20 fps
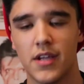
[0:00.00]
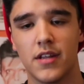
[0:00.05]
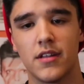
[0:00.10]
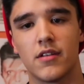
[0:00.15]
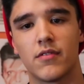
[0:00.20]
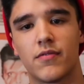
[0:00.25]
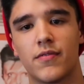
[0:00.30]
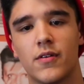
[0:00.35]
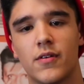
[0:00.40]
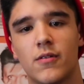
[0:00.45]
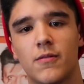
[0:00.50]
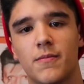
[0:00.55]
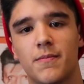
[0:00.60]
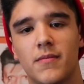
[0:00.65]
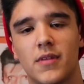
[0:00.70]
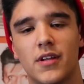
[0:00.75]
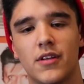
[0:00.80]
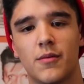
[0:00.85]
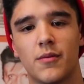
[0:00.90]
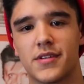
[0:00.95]
In the film
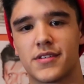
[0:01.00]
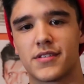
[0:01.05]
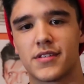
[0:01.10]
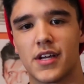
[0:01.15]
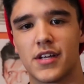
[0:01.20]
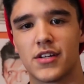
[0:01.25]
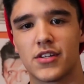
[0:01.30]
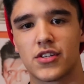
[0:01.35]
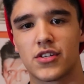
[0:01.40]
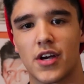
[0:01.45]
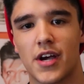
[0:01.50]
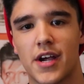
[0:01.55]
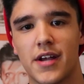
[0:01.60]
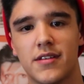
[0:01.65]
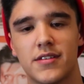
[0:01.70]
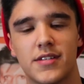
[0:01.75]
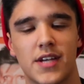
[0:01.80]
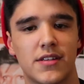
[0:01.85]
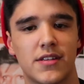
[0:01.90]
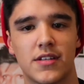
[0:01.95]
Little Miss
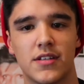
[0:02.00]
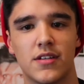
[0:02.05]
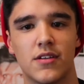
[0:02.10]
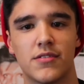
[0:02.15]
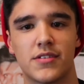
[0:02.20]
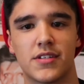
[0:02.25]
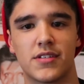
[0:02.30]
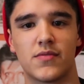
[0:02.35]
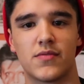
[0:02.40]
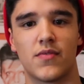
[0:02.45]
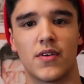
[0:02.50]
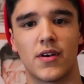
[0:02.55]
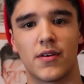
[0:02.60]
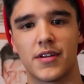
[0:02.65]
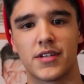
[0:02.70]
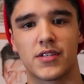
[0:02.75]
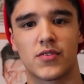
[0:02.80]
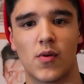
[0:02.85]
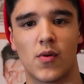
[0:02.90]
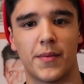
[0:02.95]
Sunshine, Dayton uses
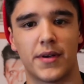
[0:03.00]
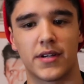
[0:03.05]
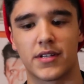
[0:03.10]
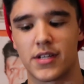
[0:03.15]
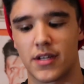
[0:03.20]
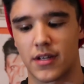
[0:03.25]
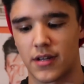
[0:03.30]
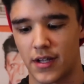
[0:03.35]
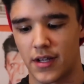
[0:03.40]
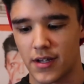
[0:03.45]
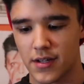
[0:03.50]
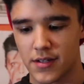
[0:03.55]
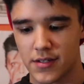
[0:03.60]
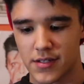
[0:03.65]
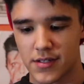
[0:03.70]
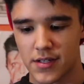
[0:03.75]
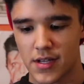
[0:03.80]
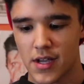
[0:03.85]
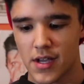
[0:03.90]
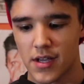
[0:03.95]
various filmic techniques,